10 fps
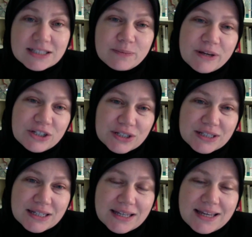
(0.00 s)

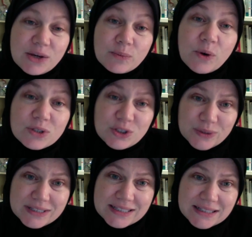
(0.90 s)
especially most
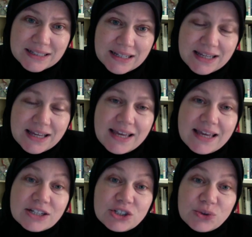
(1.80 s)
recently
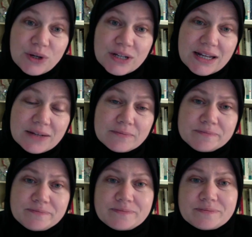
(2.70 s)
in Jordan,
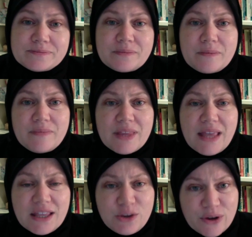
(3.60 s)

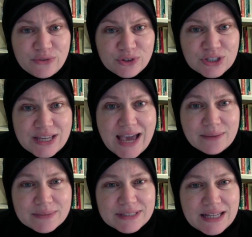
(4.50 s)
in the refugee
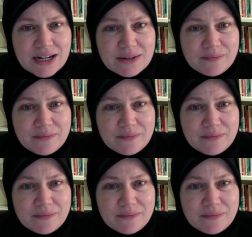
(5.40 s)
camps there.